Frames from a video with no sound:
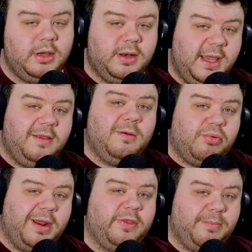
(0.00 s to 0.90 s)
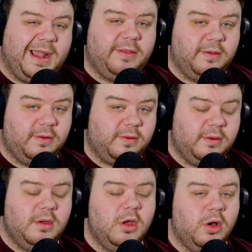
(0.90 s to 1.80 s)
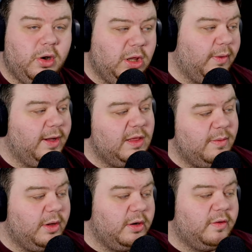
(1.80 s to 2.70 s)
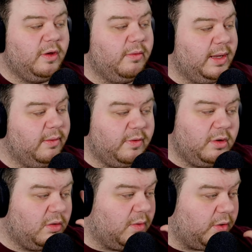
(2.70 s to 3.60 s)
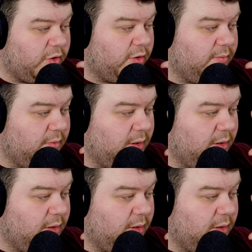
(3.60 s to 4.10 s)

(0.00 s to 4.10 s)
You need to break the patterns. Otherwise, people are going to zone out and not watch.